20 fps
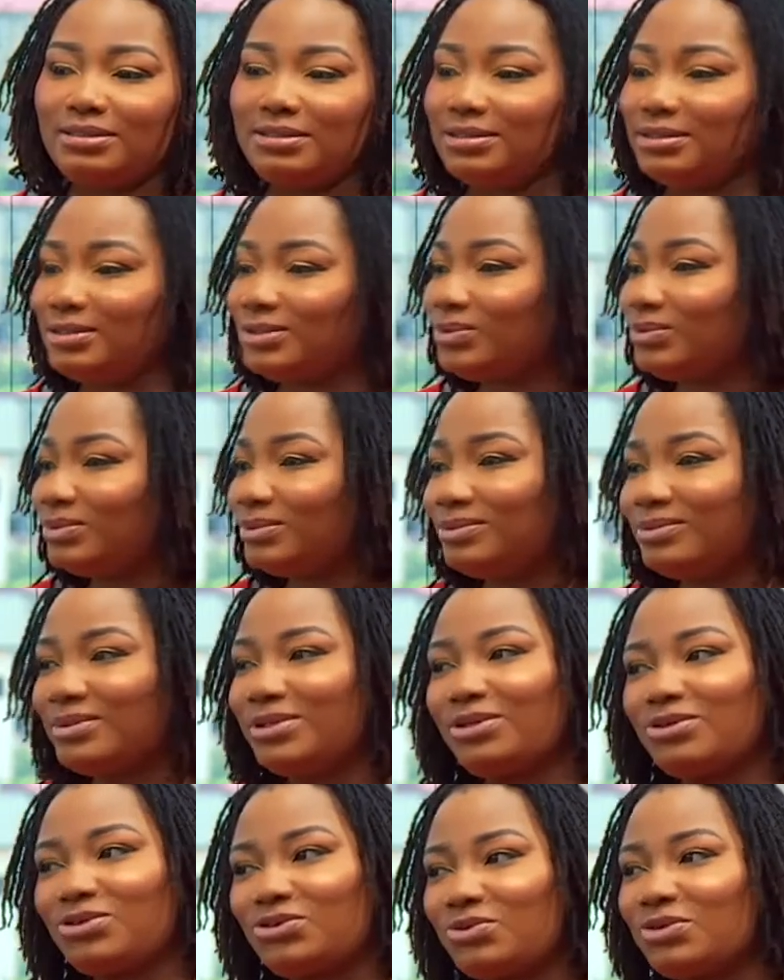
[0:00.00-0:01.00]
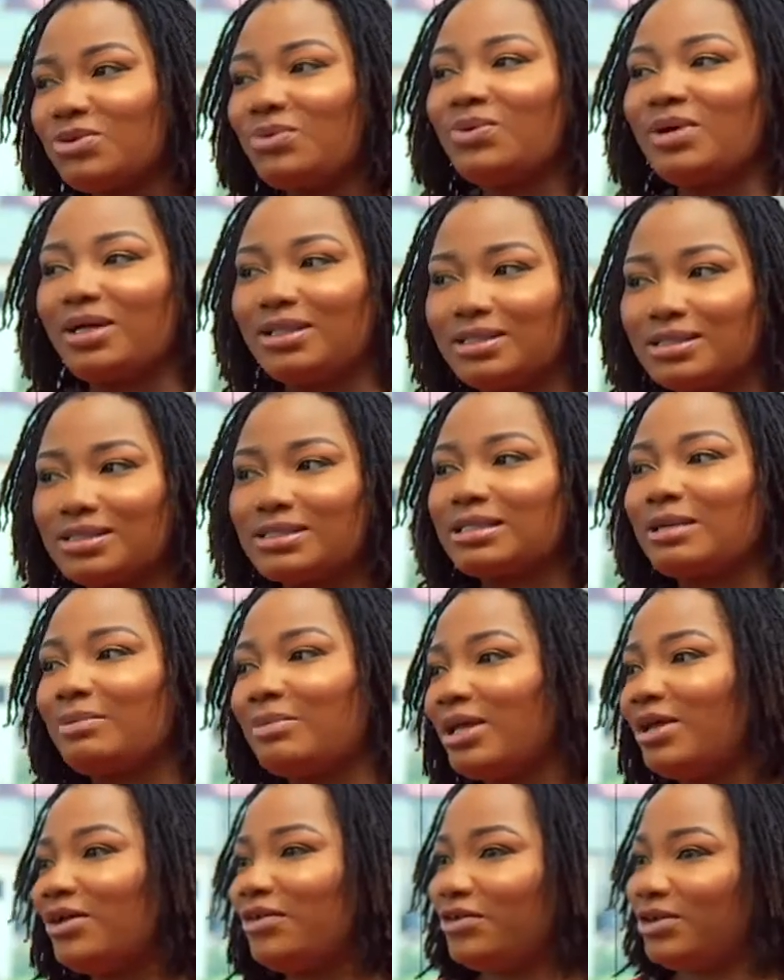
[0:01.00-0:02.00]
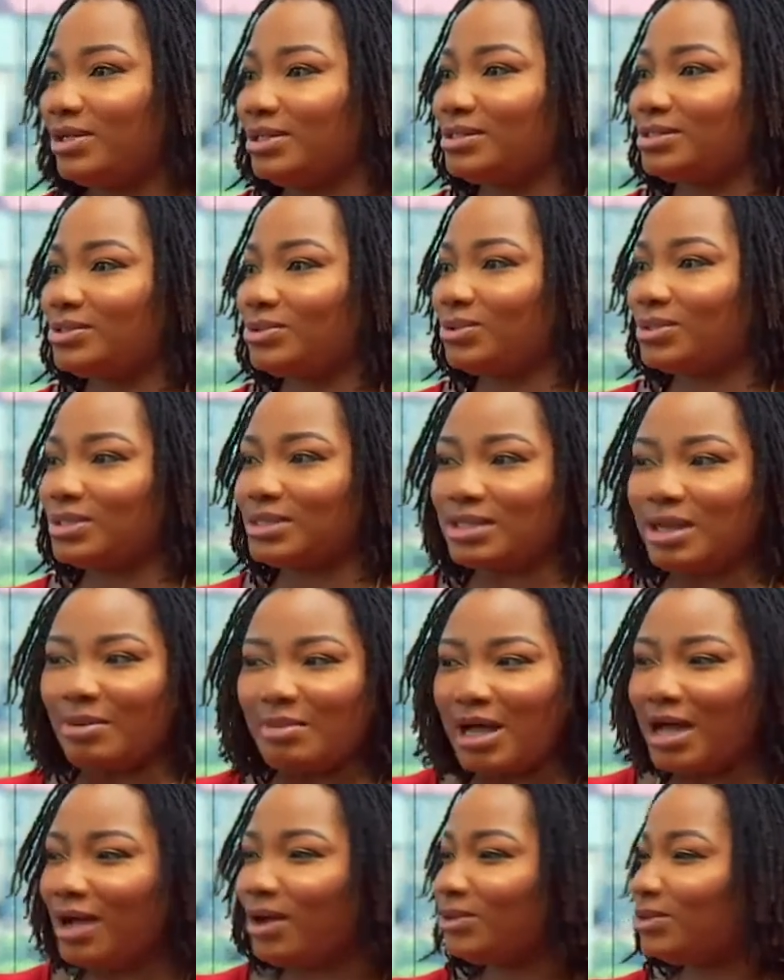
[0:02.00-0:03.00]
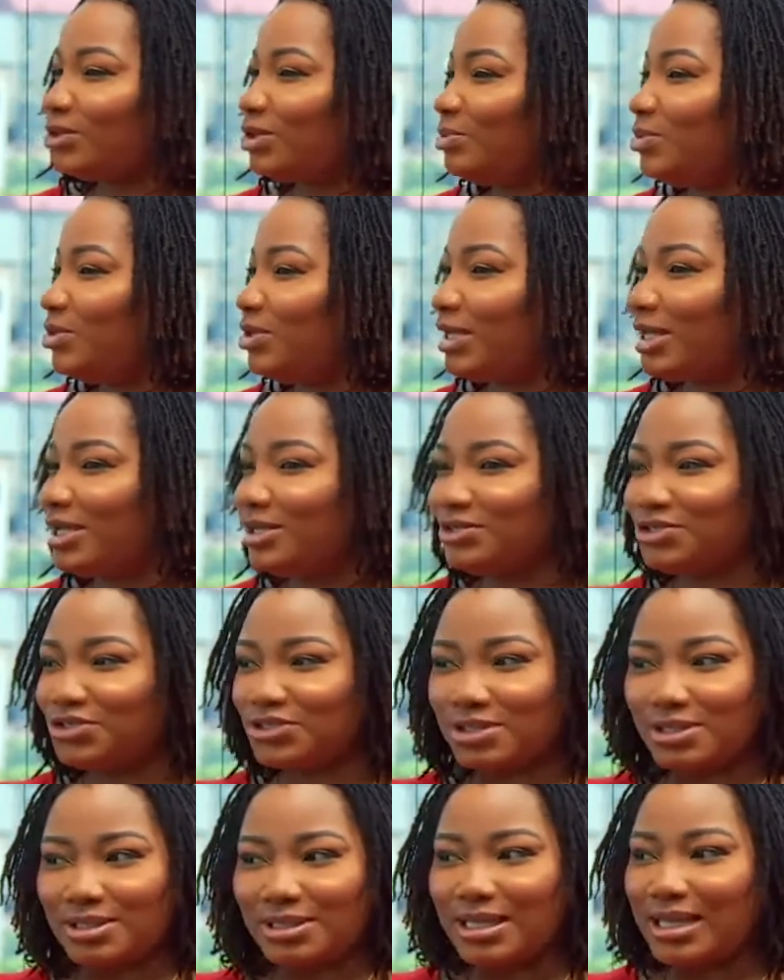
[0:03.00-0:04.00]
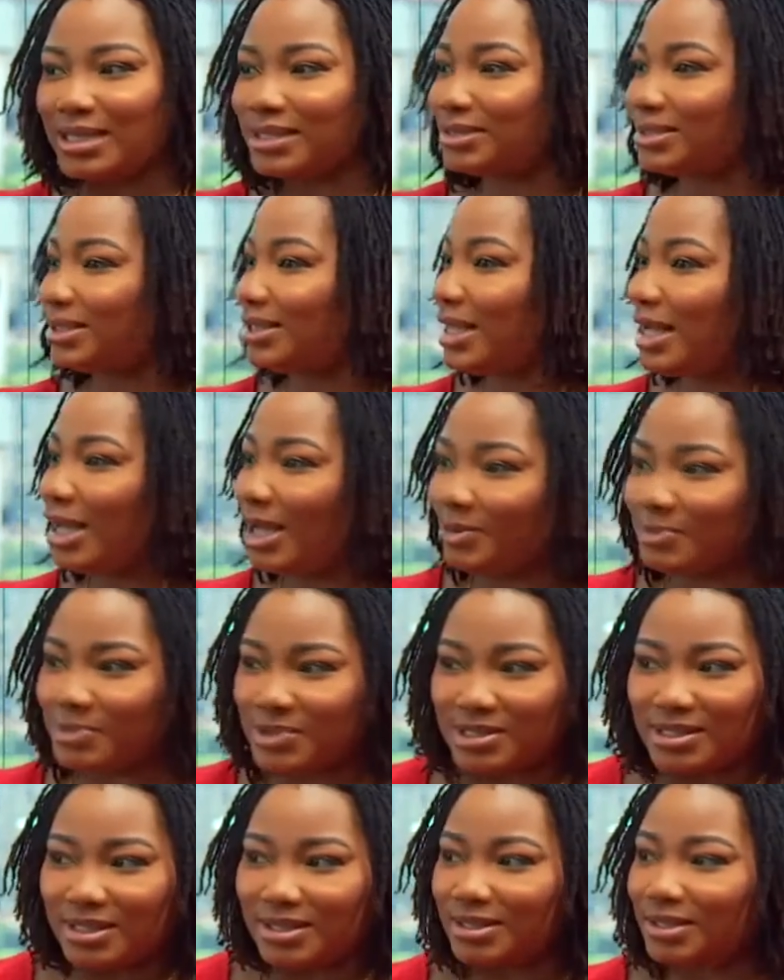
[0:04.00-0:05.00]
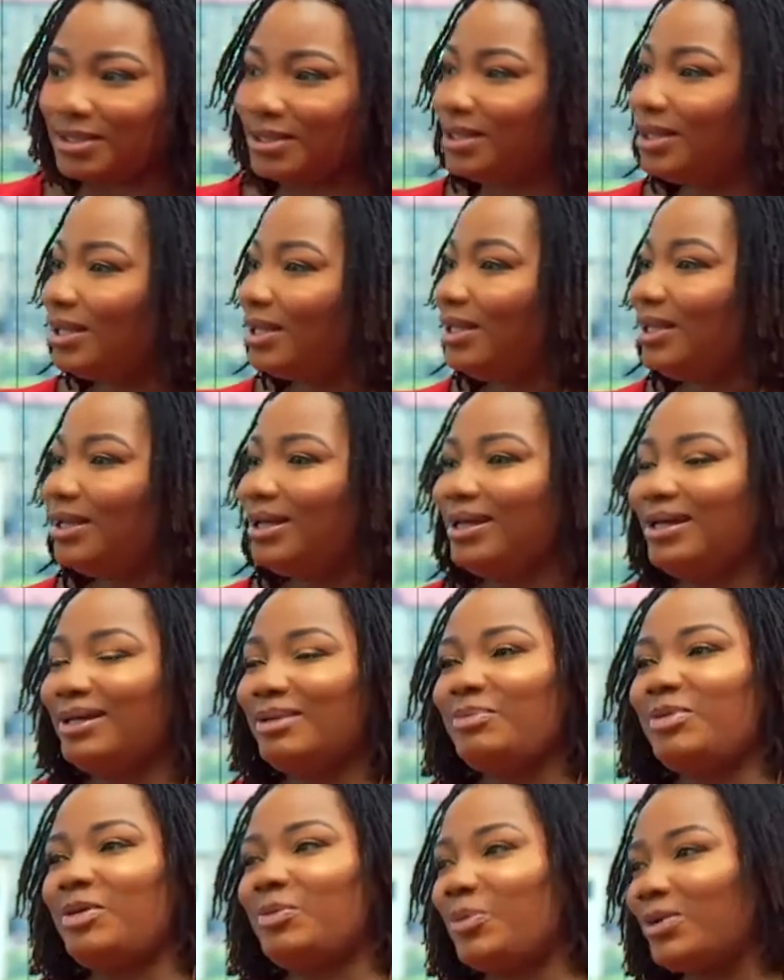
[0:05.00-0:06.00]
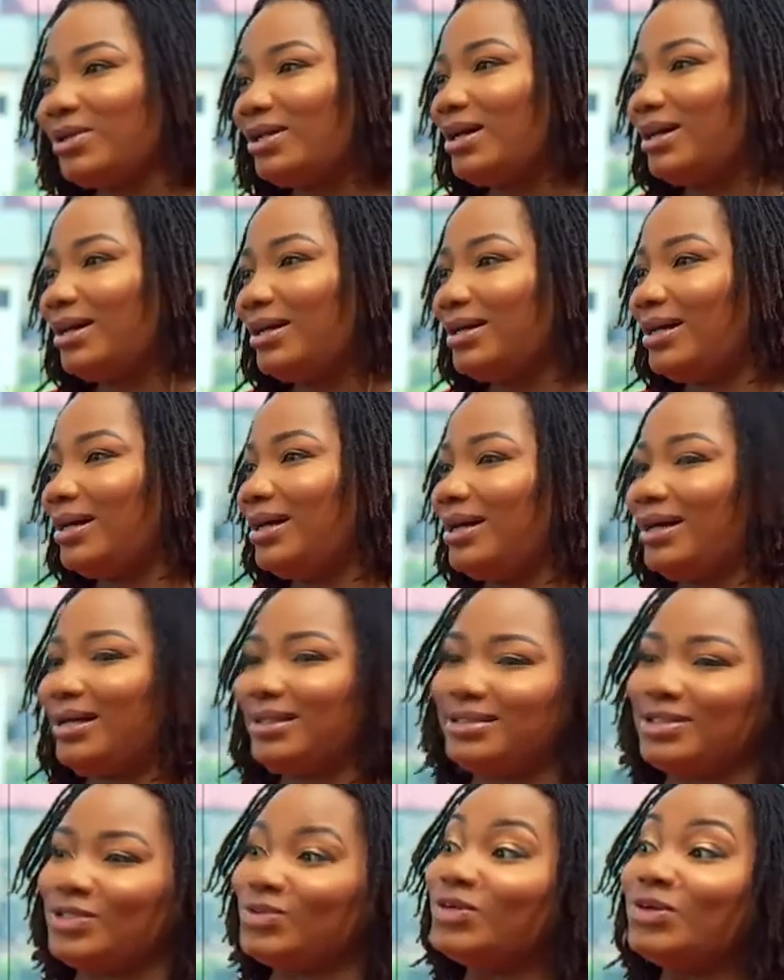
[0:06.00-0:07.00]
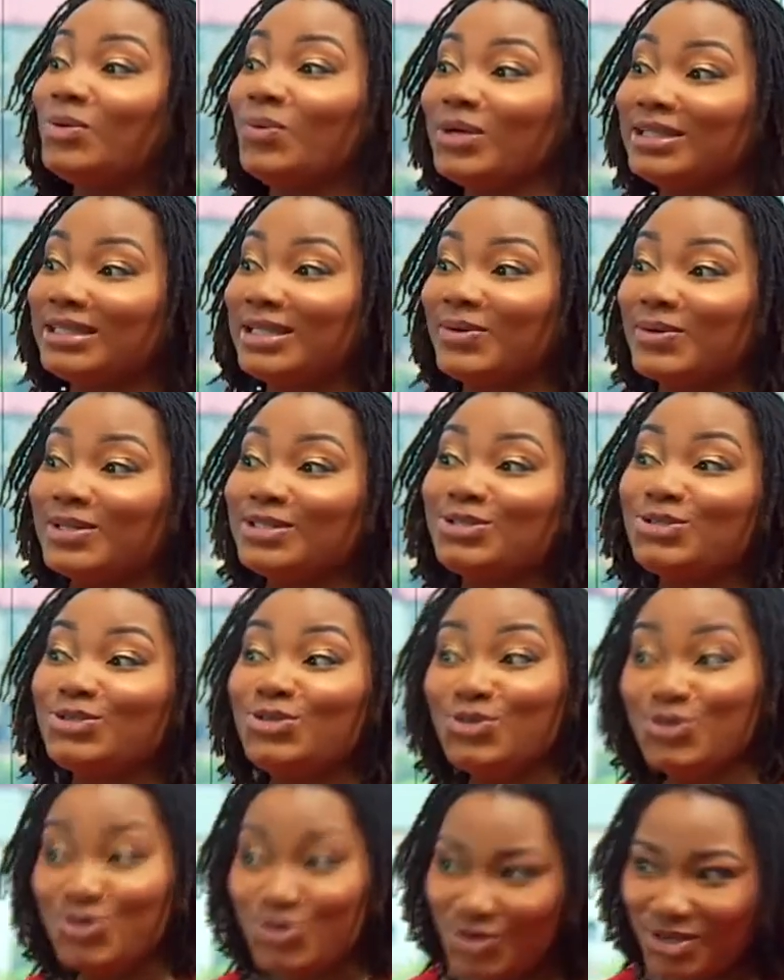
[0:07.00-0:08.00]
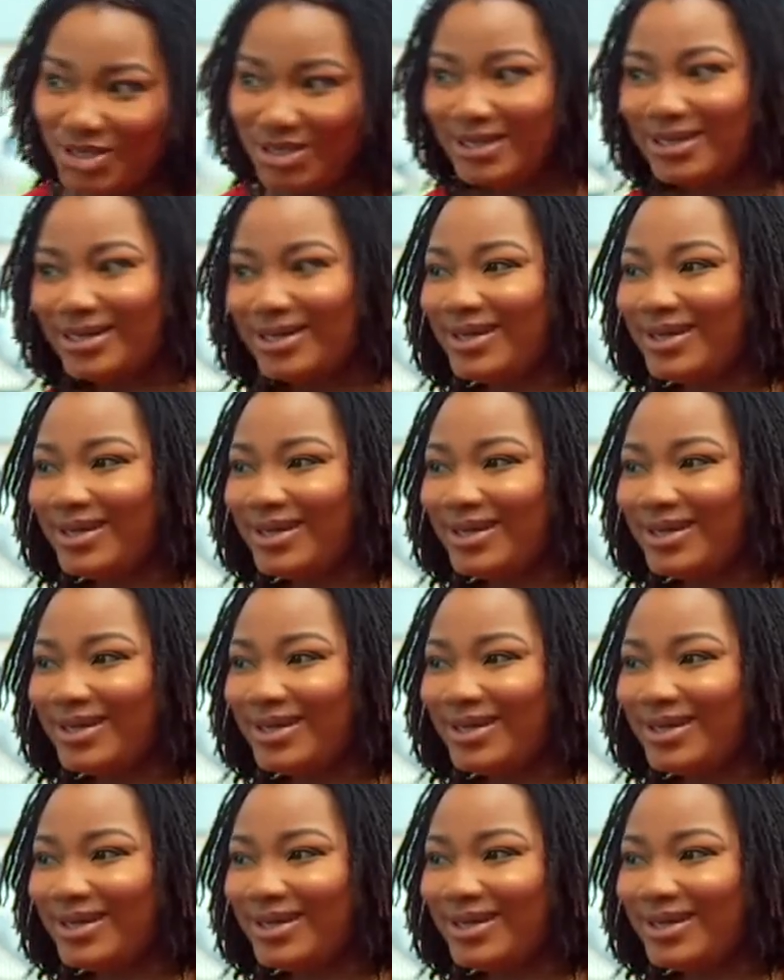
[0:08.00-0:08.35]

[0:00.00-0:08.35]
we're not doing well in some areas, or somehow the communication has lapsed and people are doing what they want to do,